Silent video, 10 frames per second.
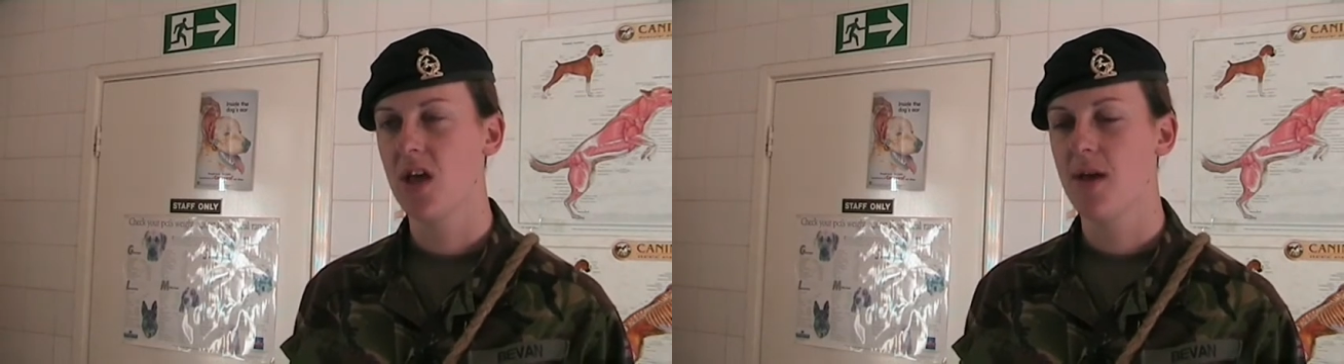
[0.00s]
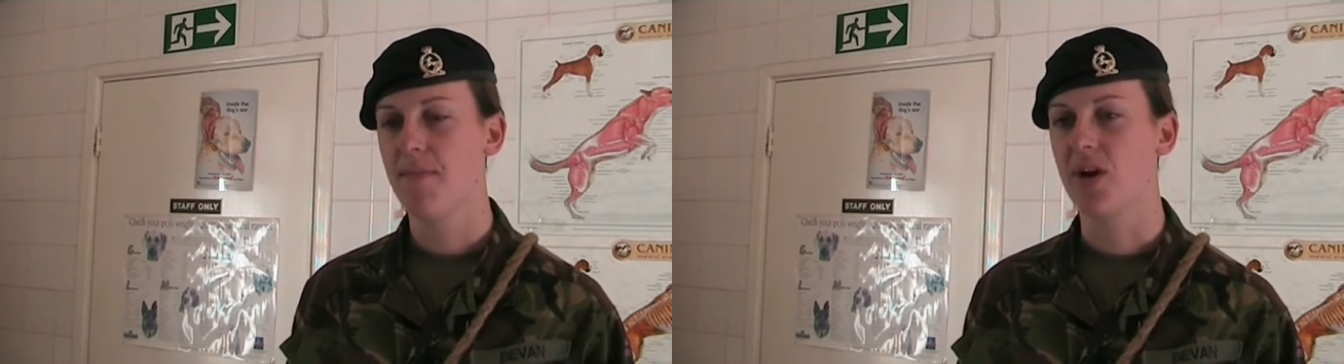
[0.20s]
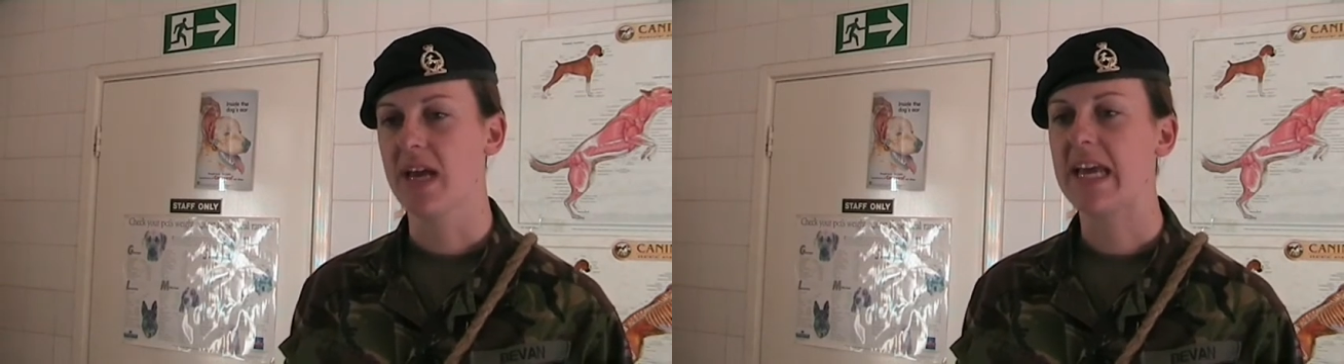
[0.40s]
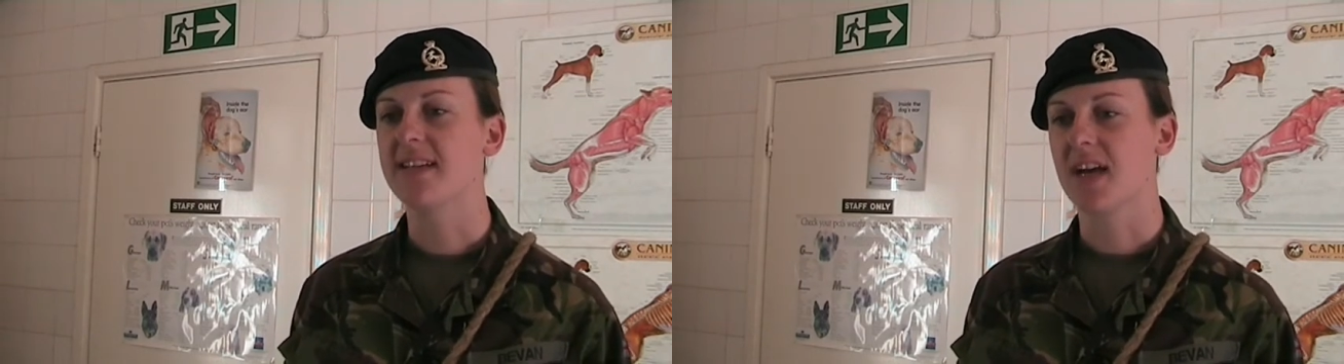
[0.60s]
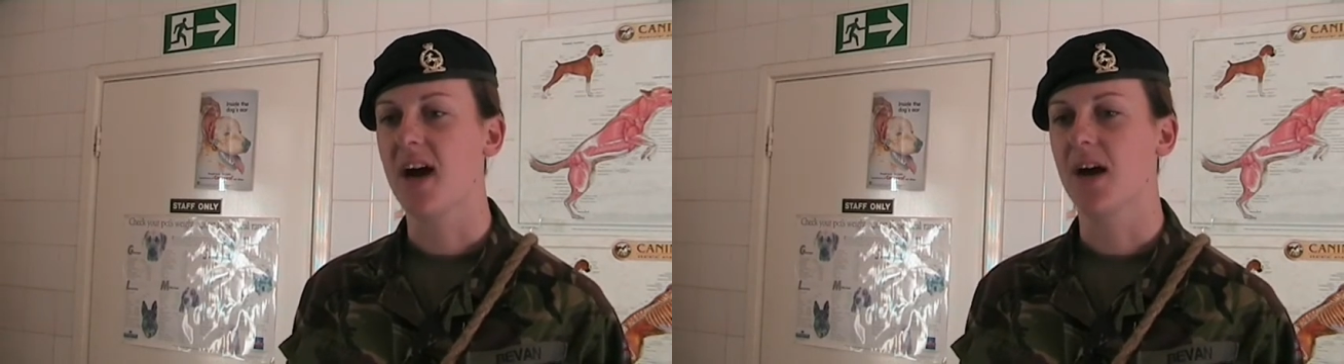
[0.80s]
But it is
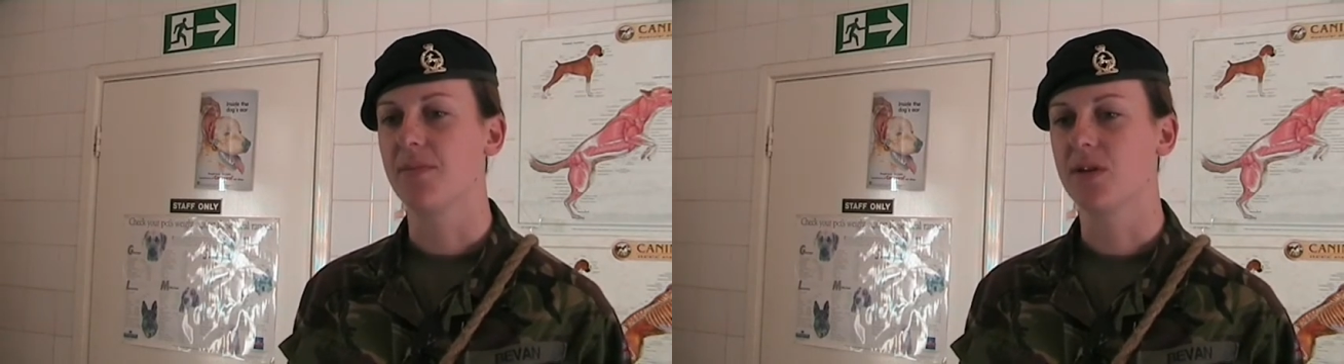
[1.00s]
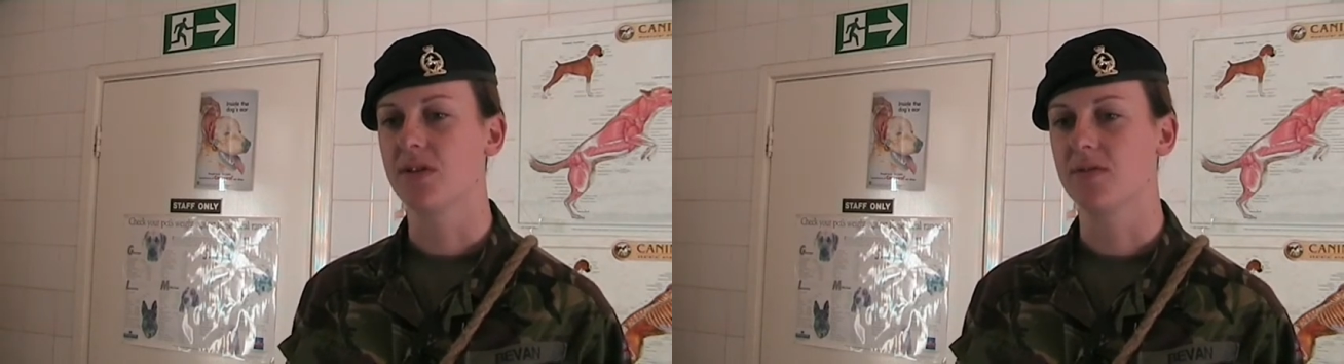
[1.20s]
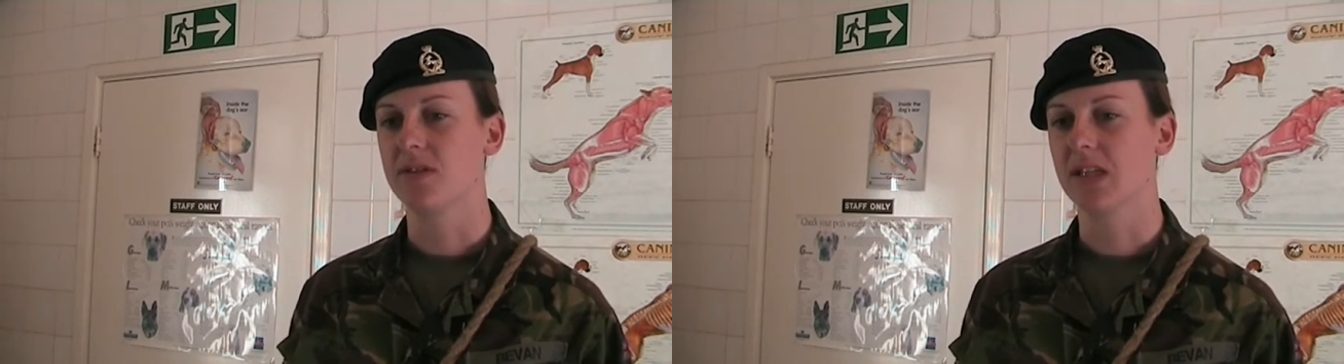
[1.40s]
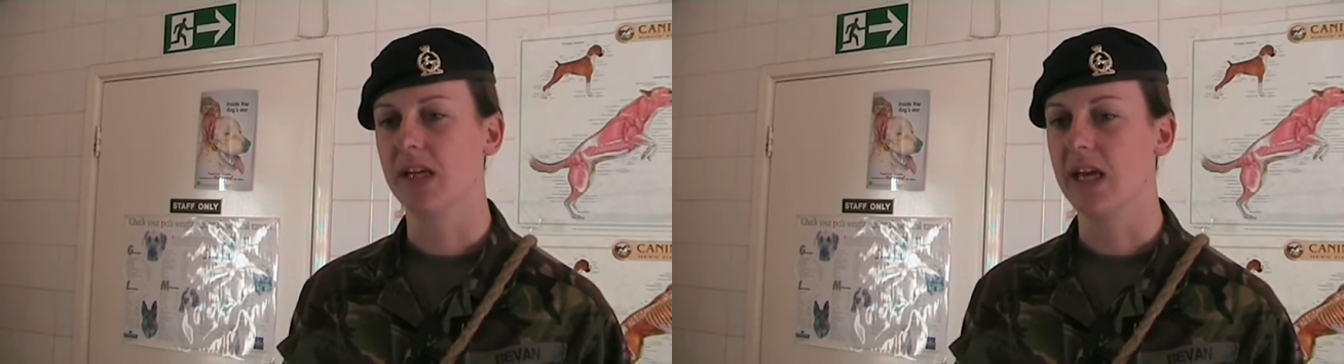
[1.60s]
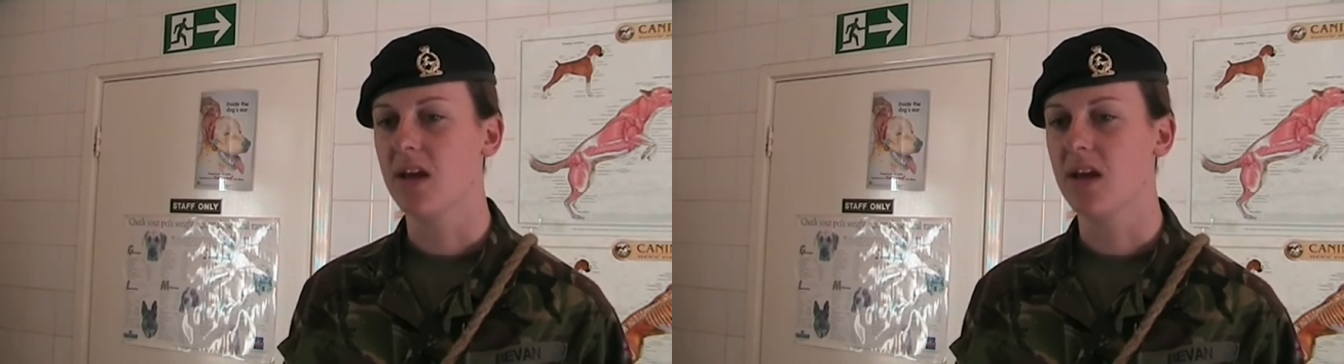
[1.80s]
hard because obviously